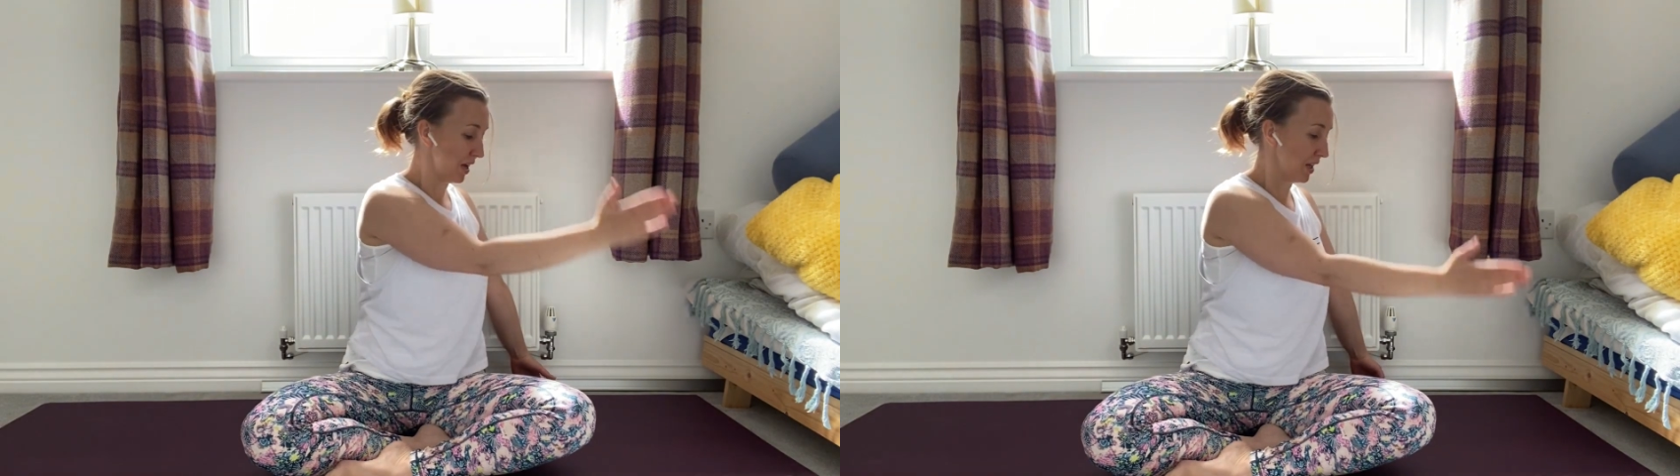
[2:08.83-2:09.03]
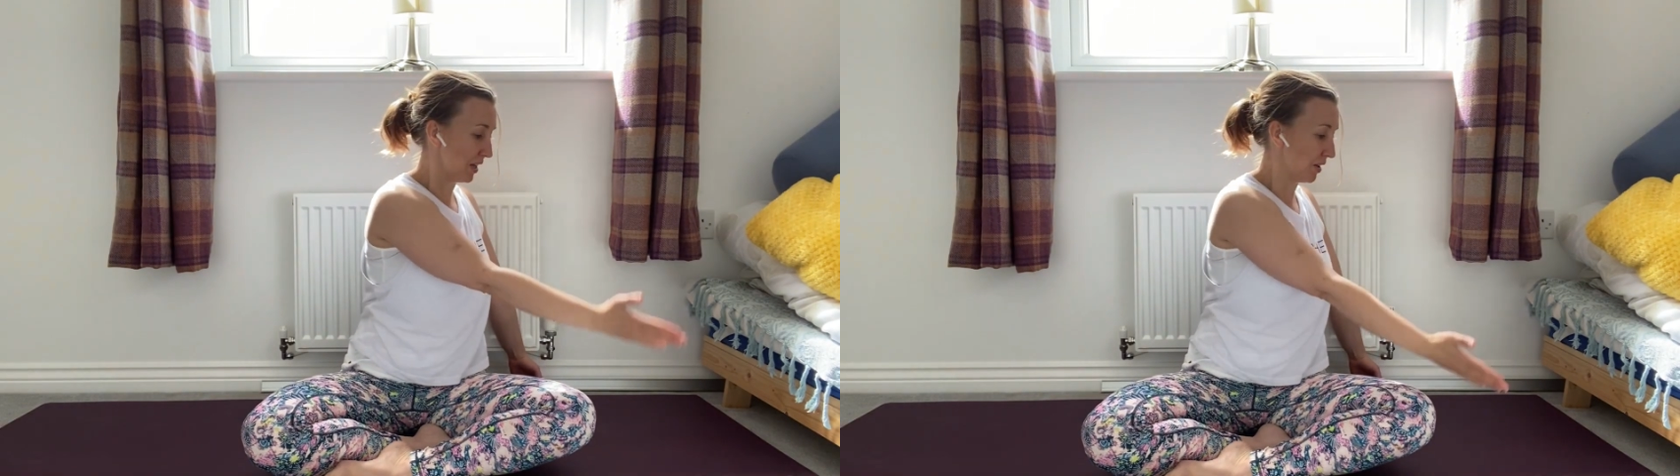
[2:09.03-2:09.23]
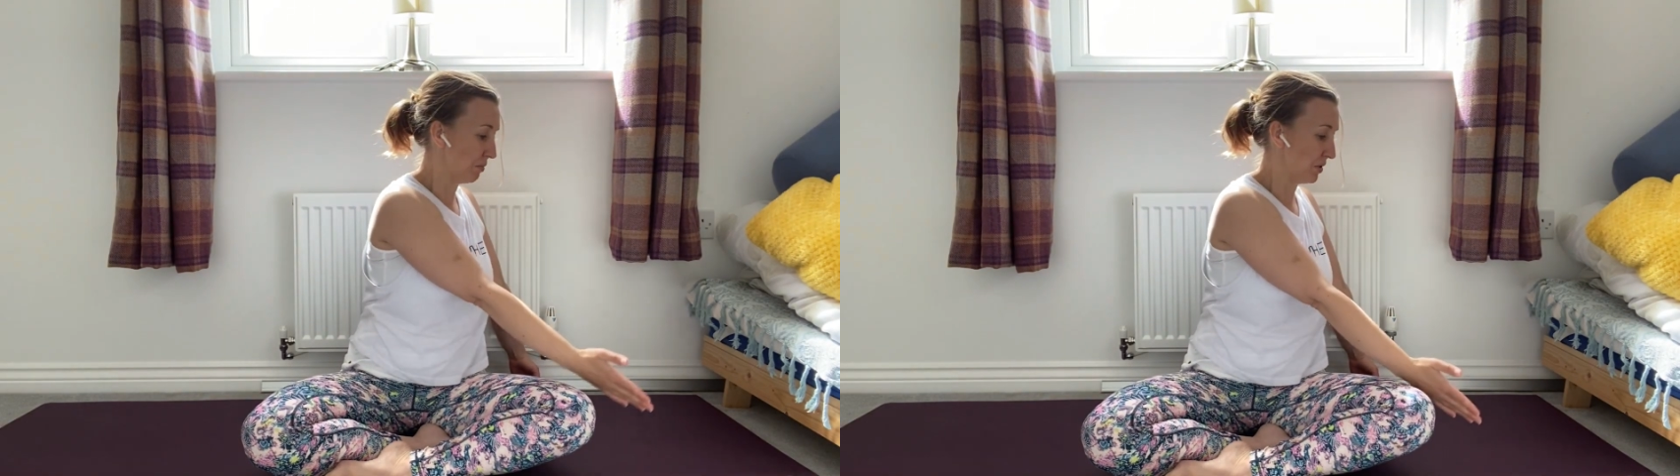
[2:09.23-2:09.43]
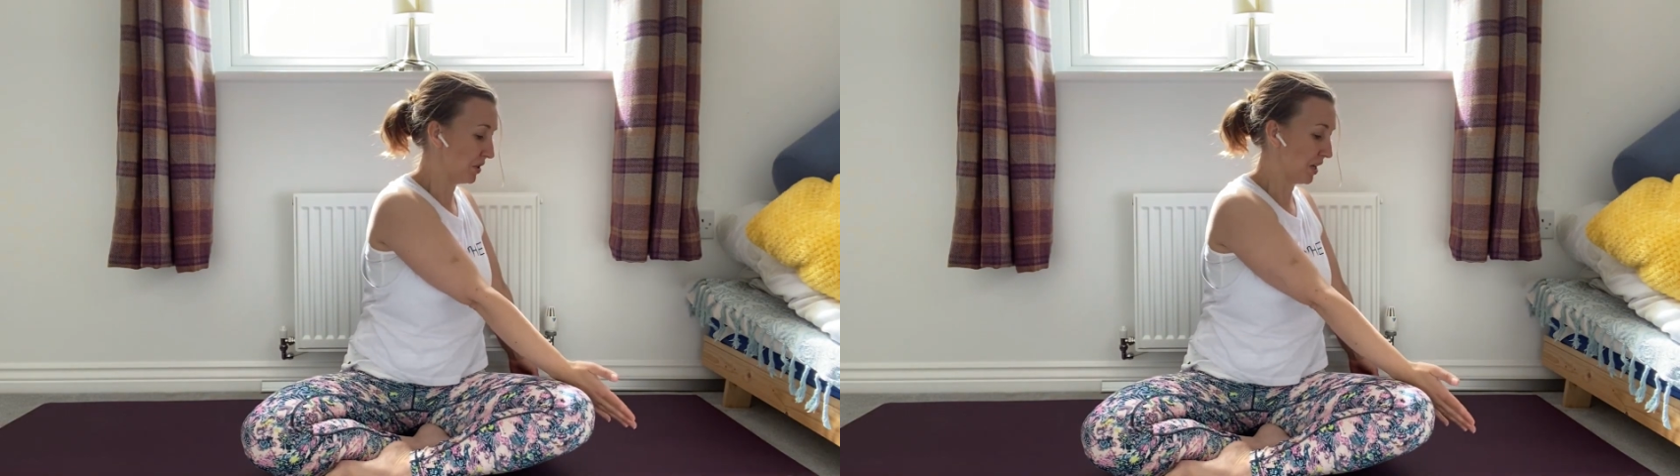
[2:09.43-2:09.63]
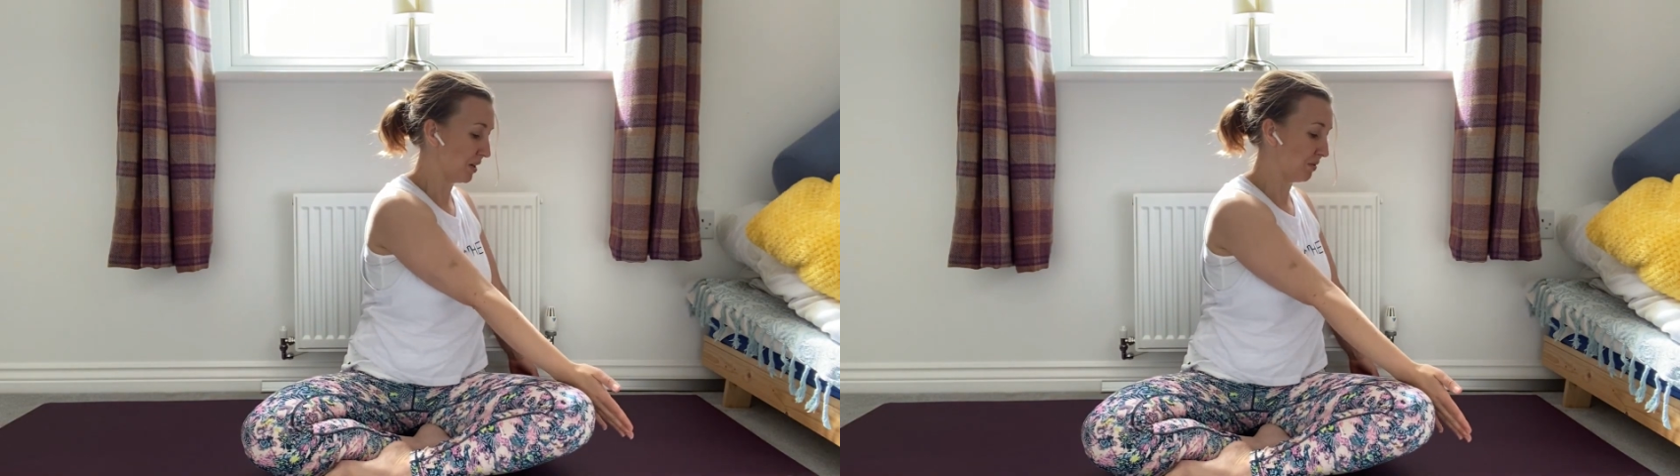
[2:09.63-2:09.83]
and it comes
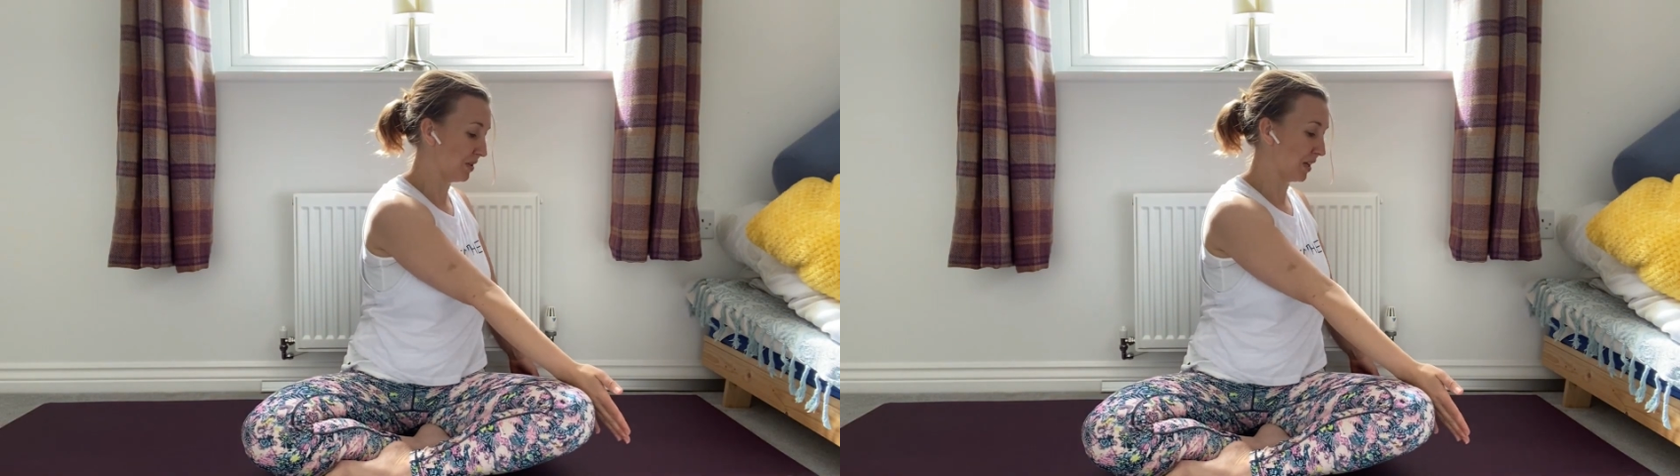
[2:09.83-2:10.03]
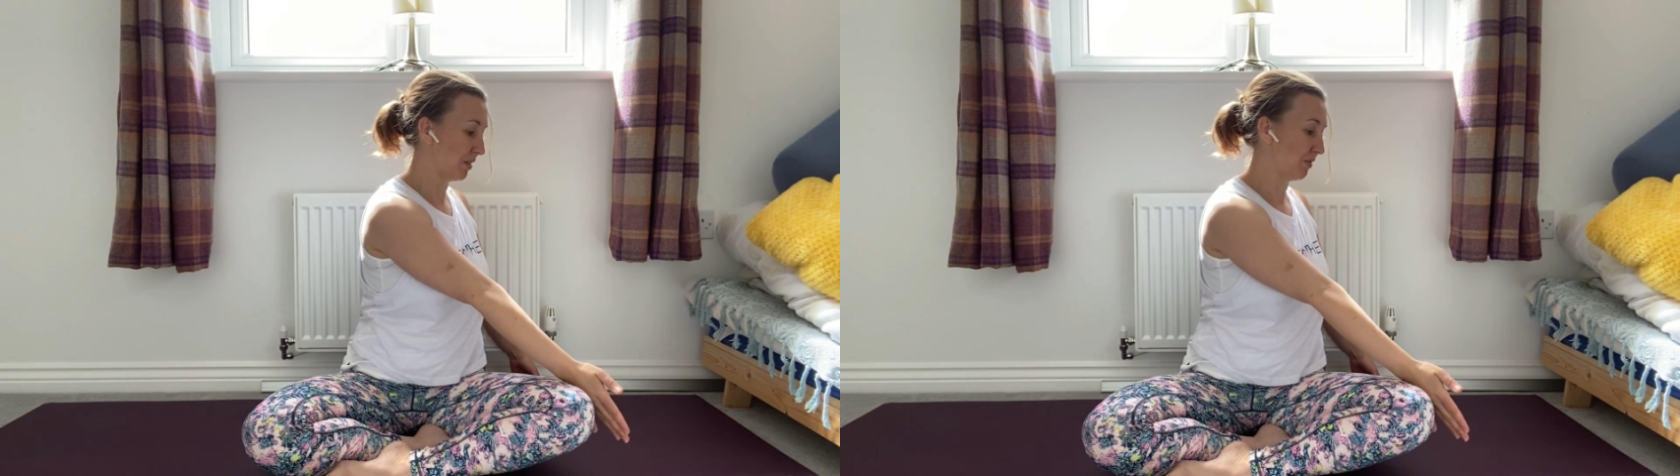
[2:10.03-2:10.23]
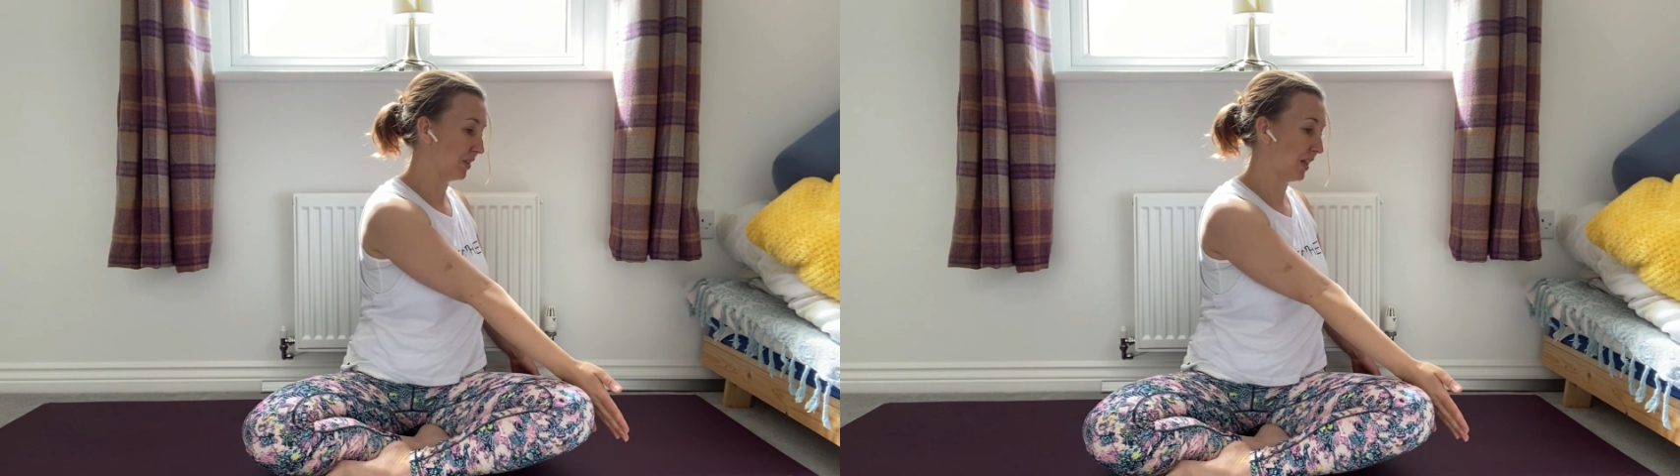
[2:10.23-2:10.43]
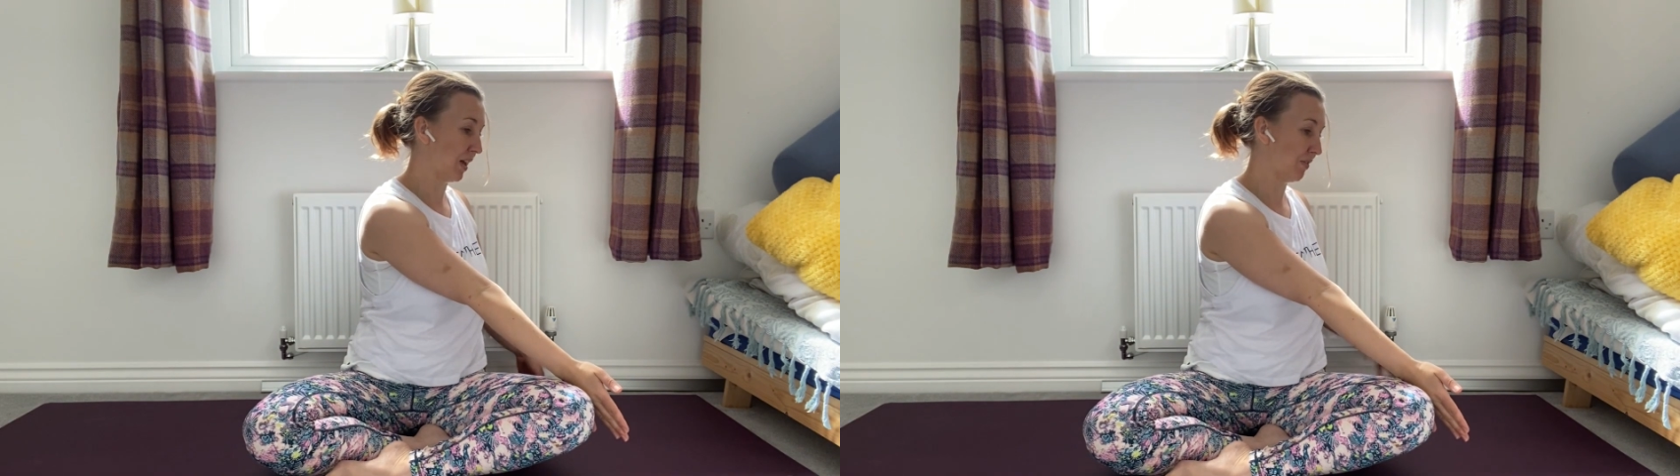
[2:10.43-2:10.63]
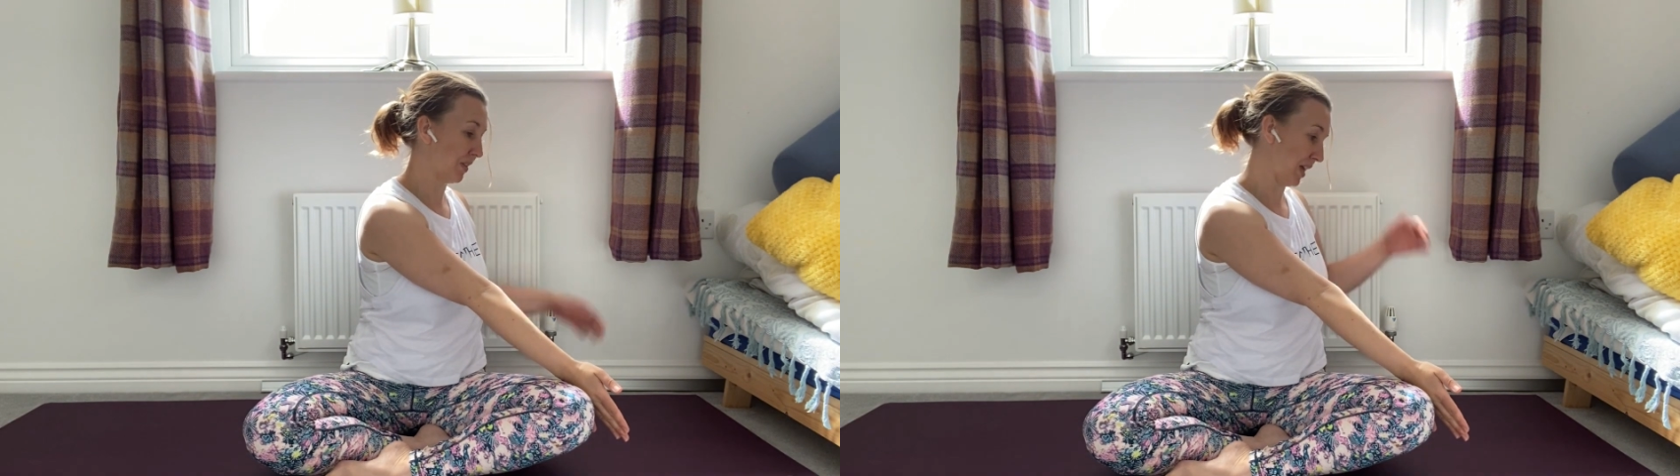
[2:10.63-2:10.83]
to the outside of the
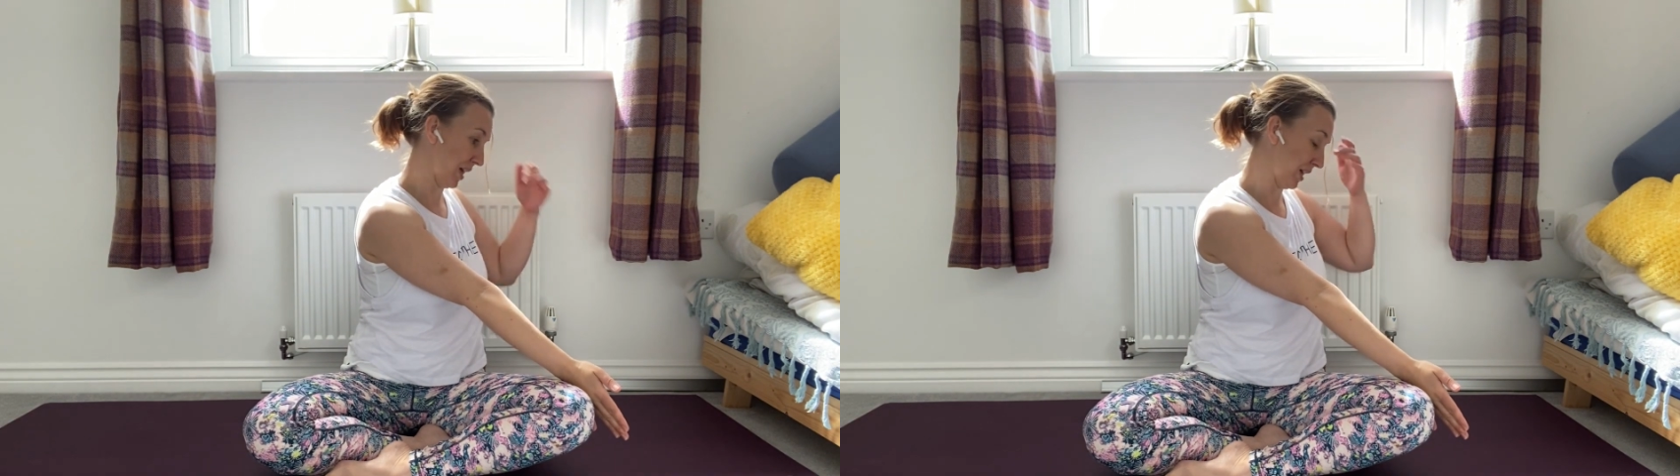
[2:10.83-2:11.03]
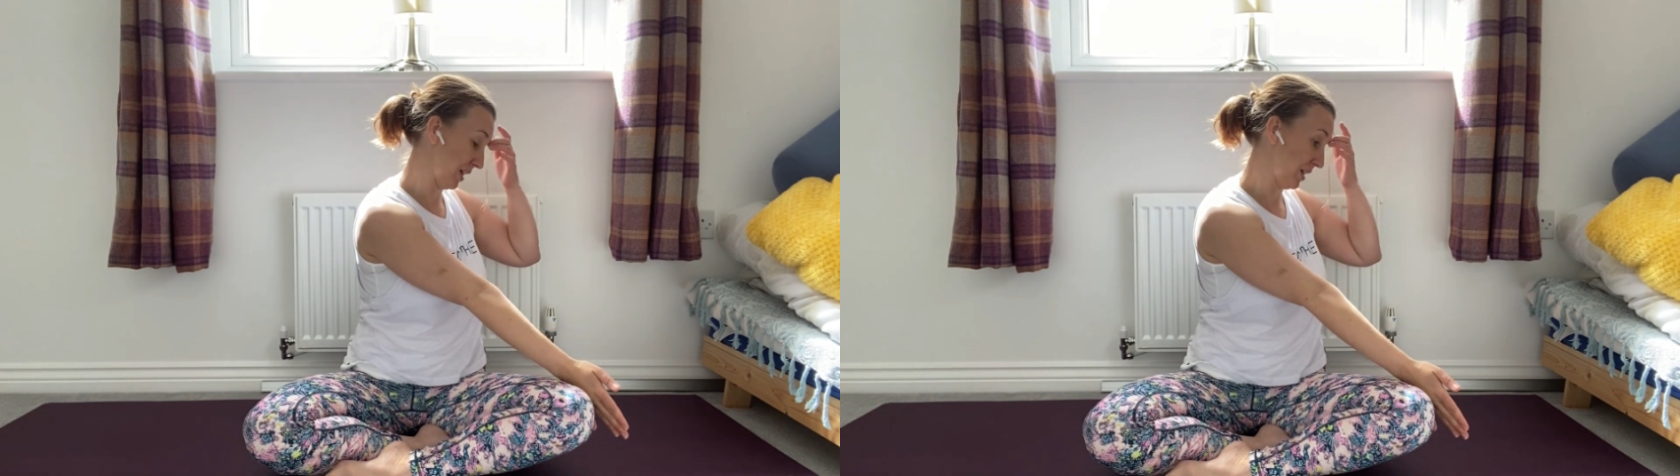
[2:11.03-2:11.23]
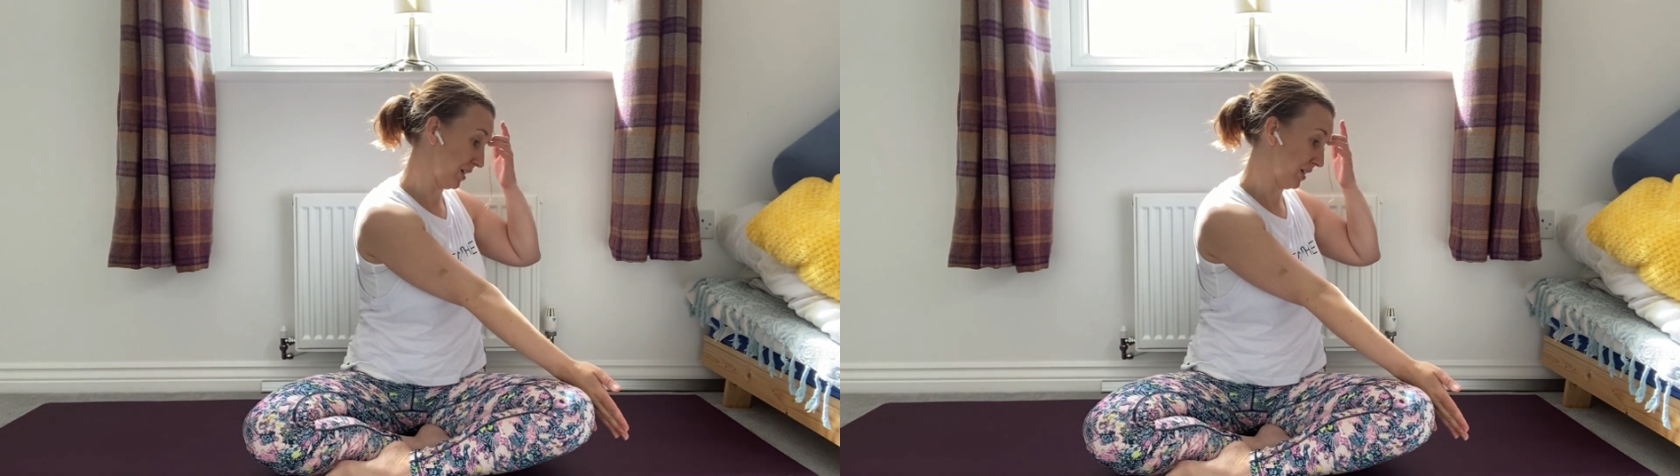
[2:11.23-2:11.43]
left leg.